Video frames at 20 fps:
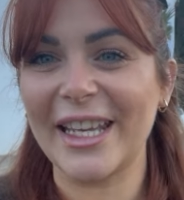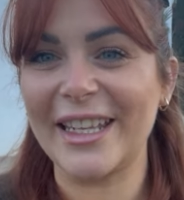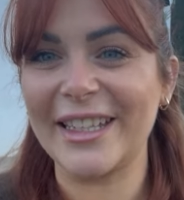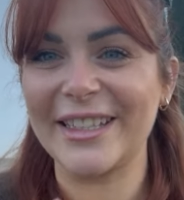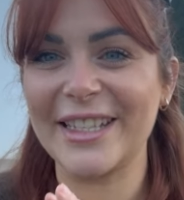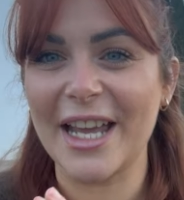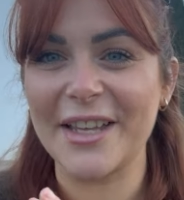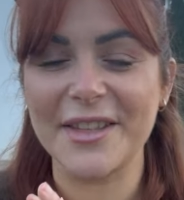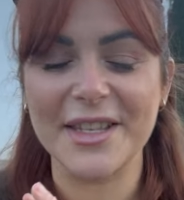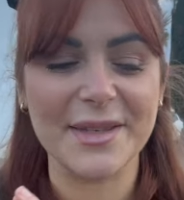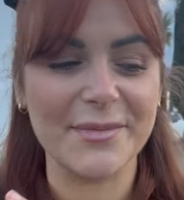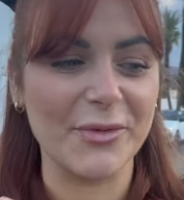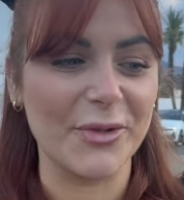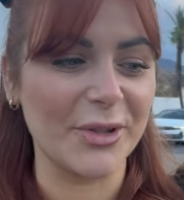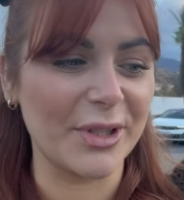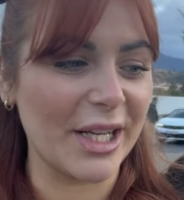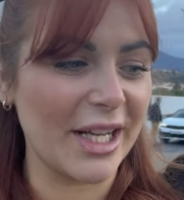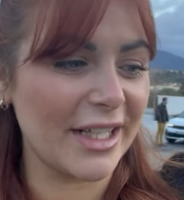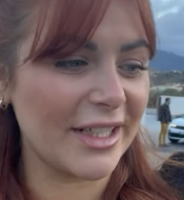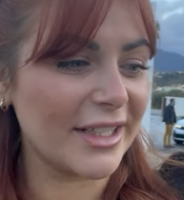in yet this
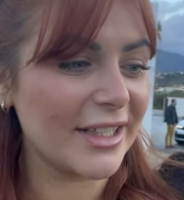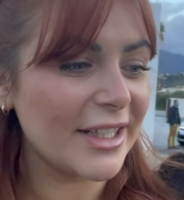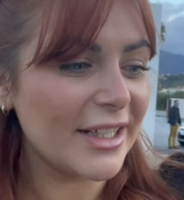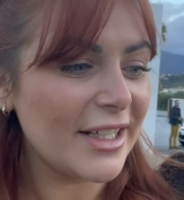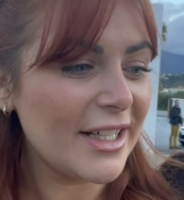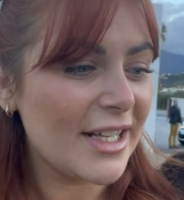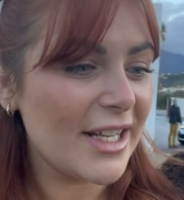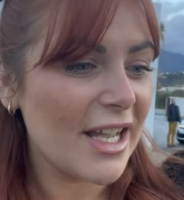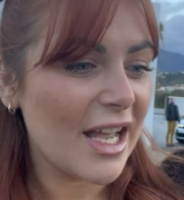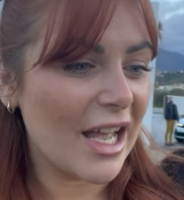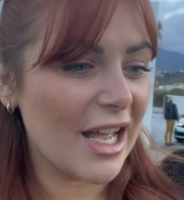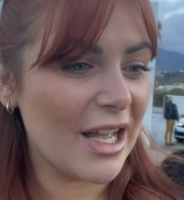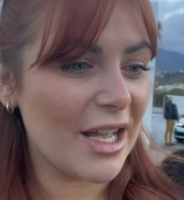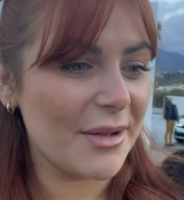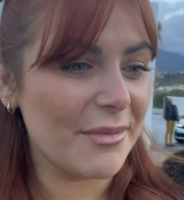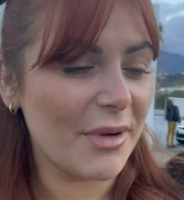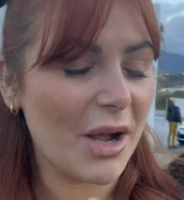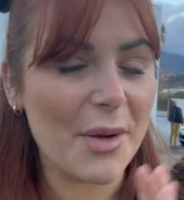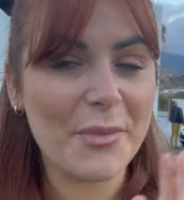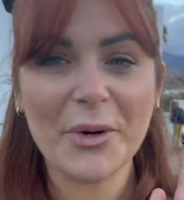morning.
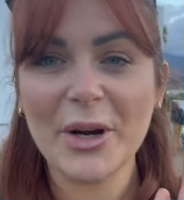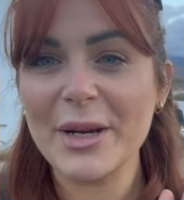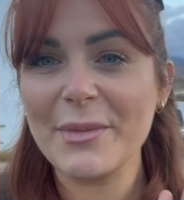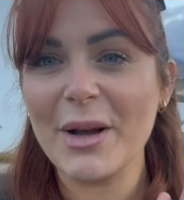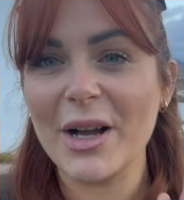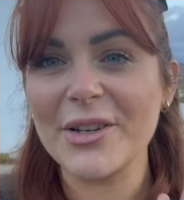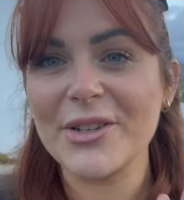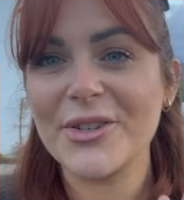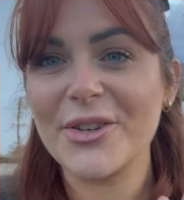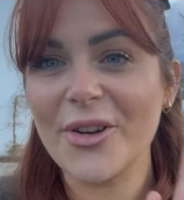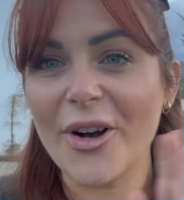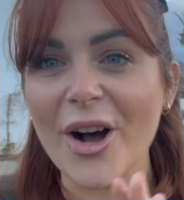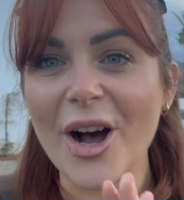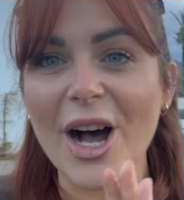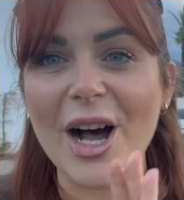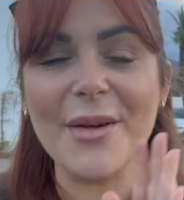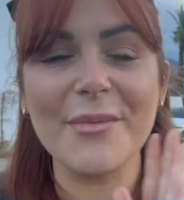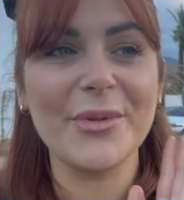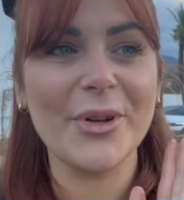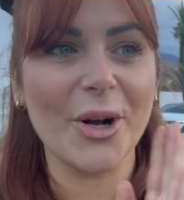I pretty much got
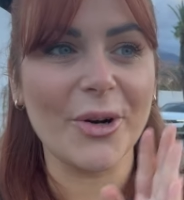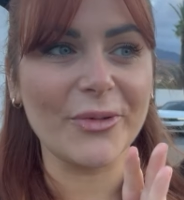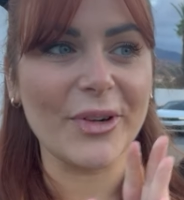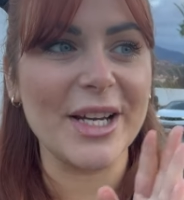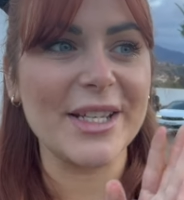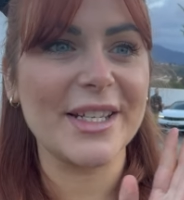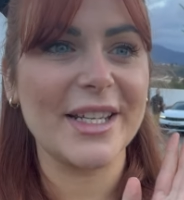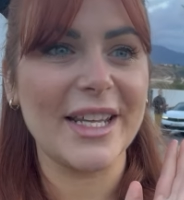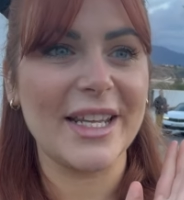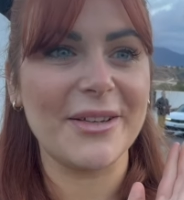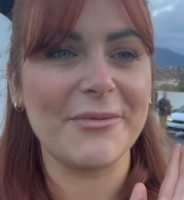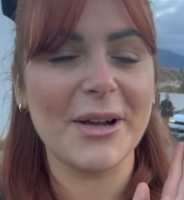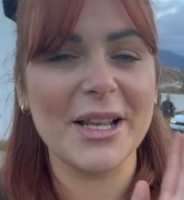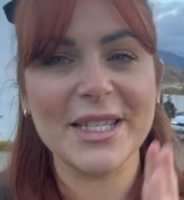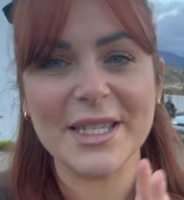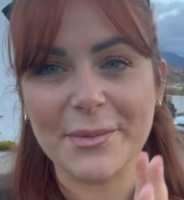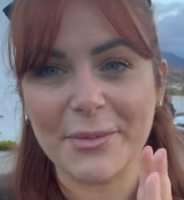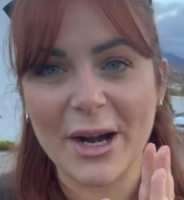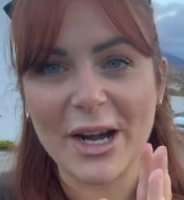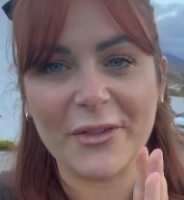up, got ready,
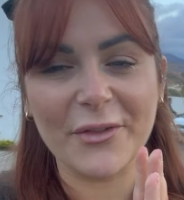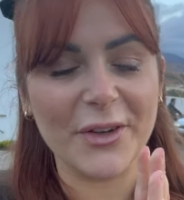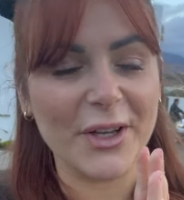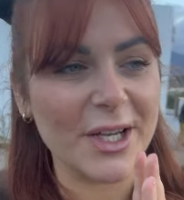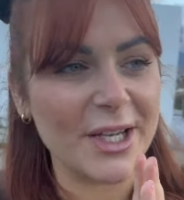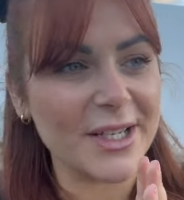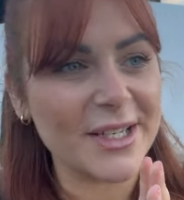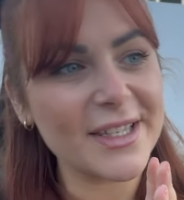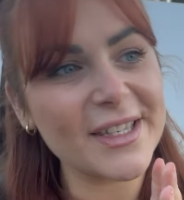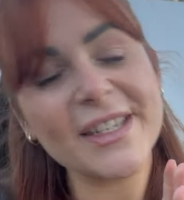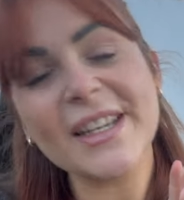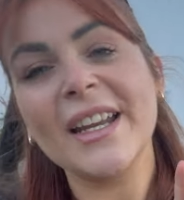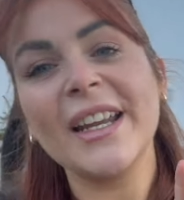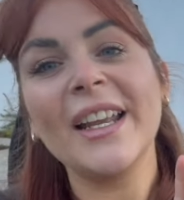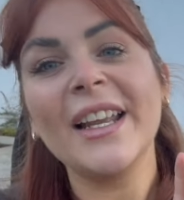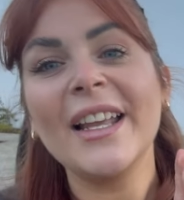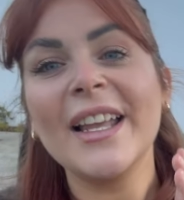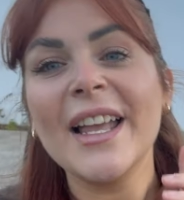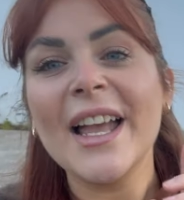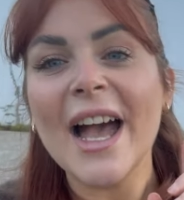went to breakfast,
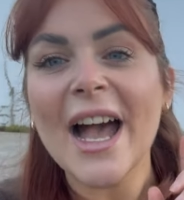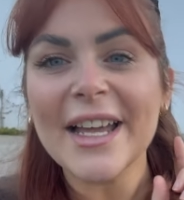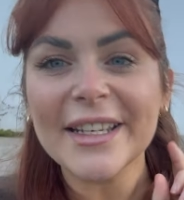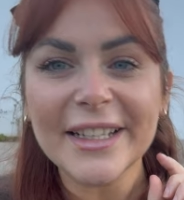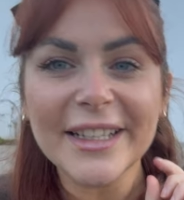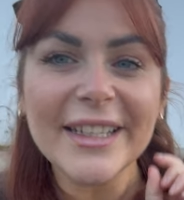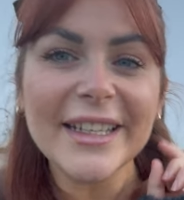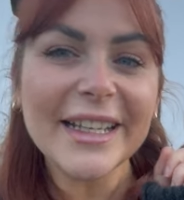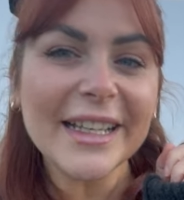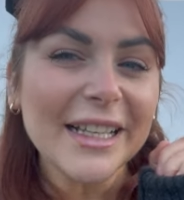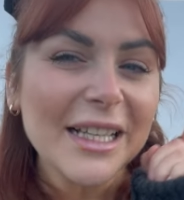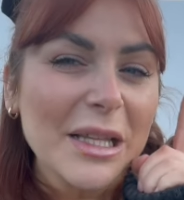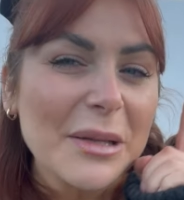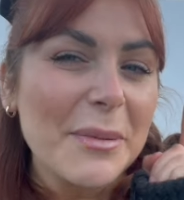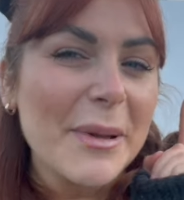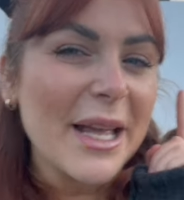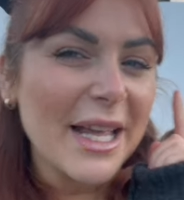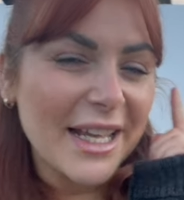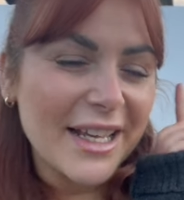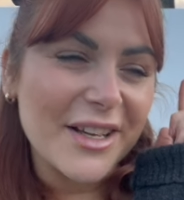had a little
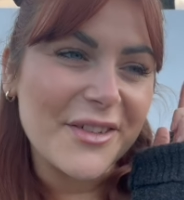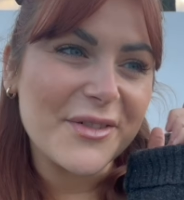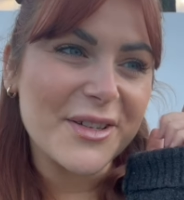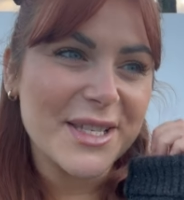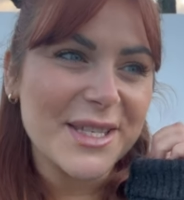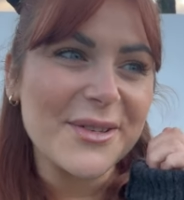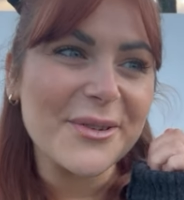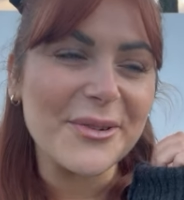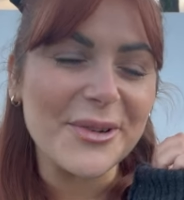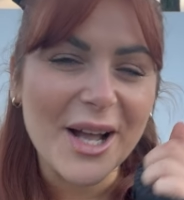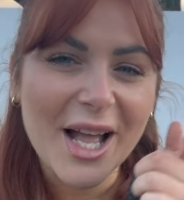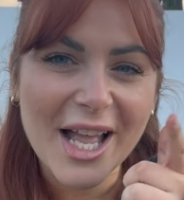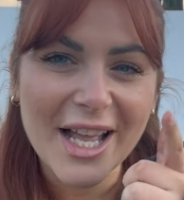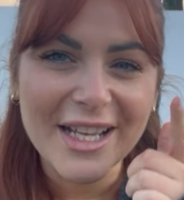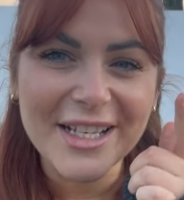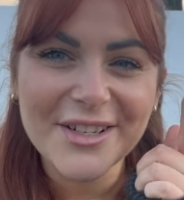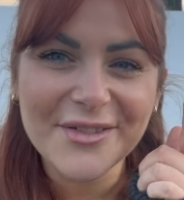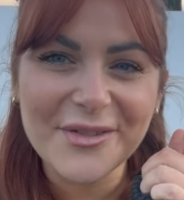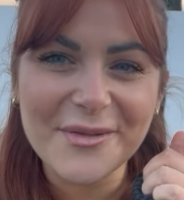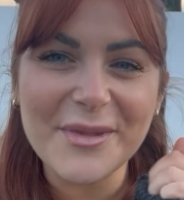bit of a sore
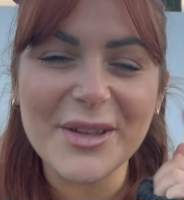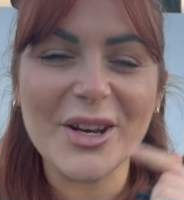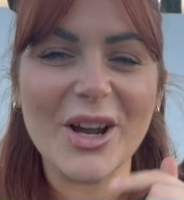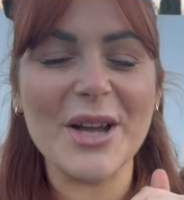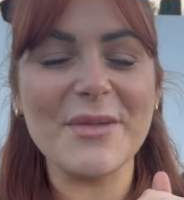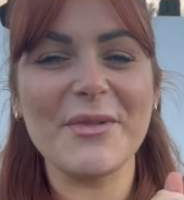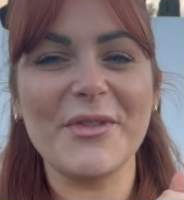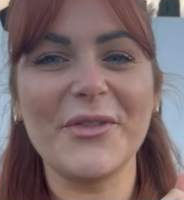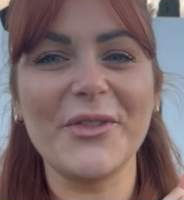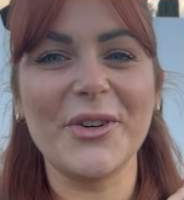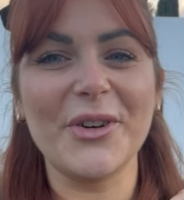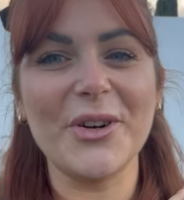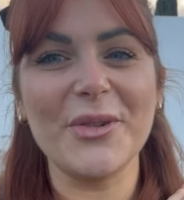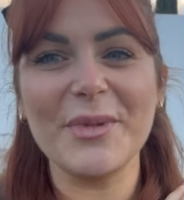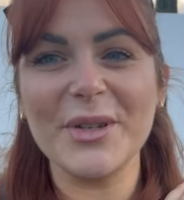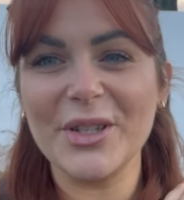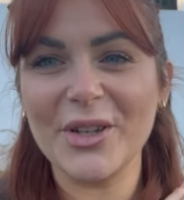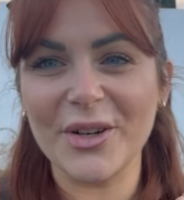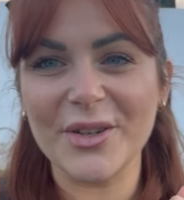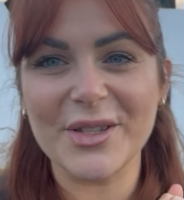head from the night before,
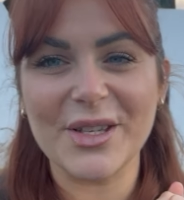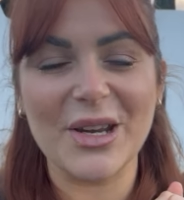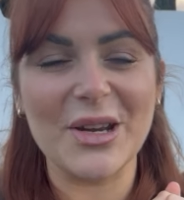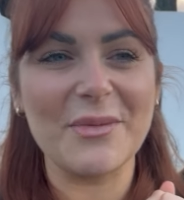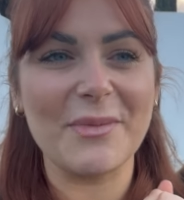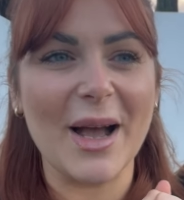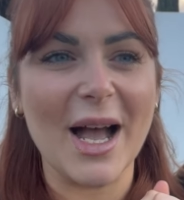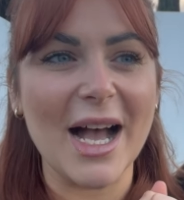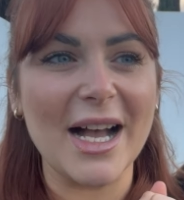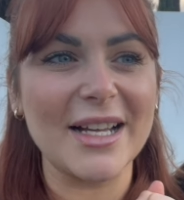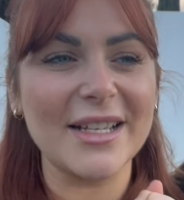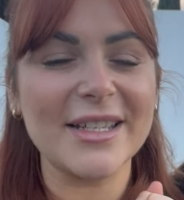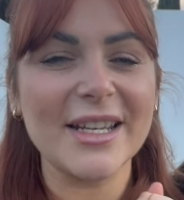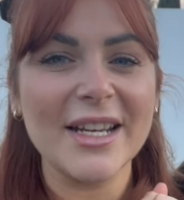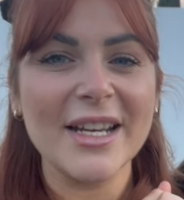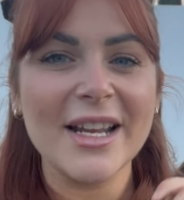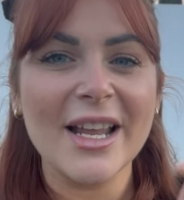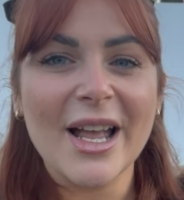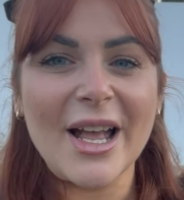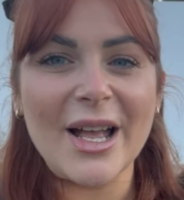but not too bad.
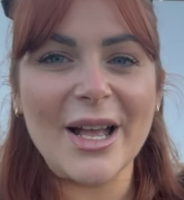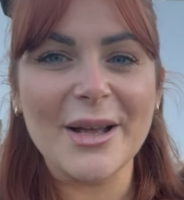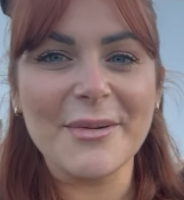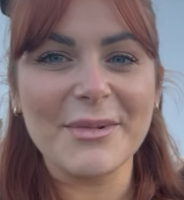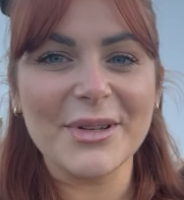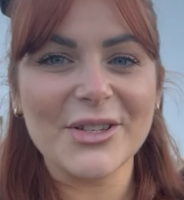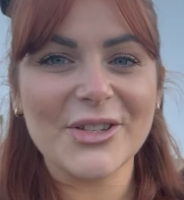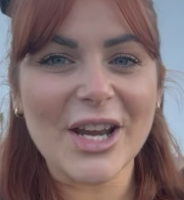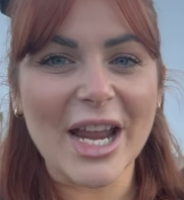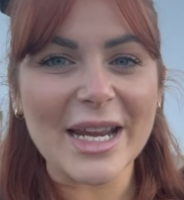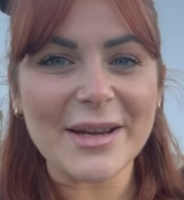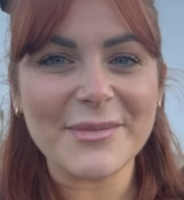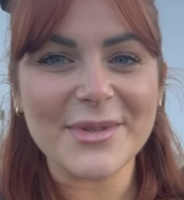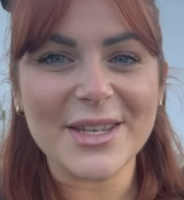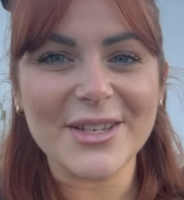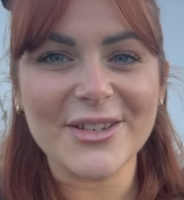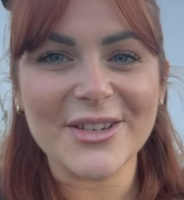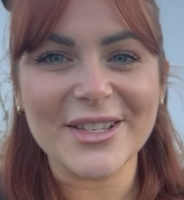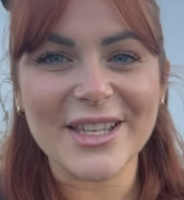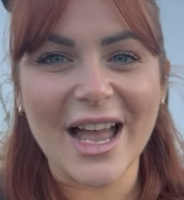James
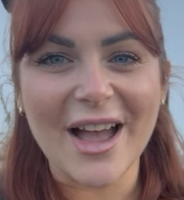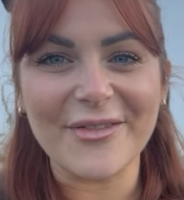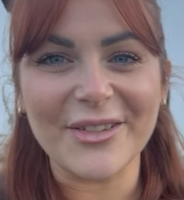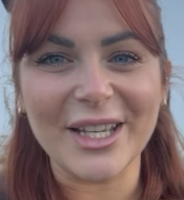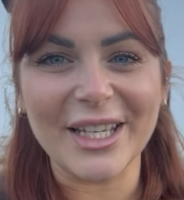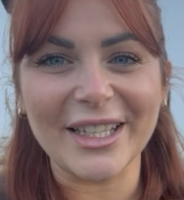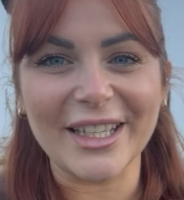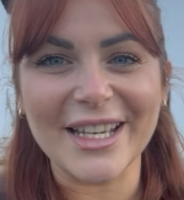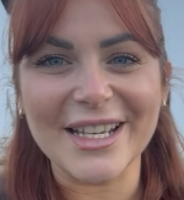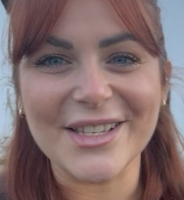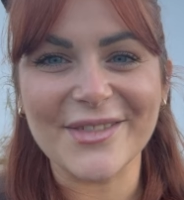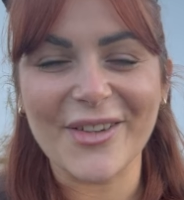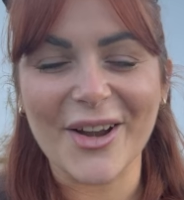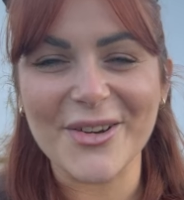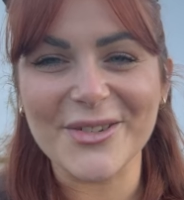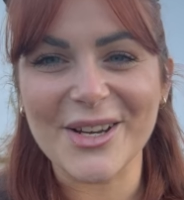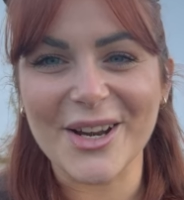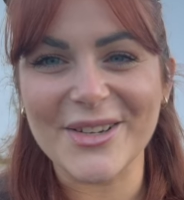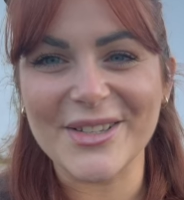is just having his photo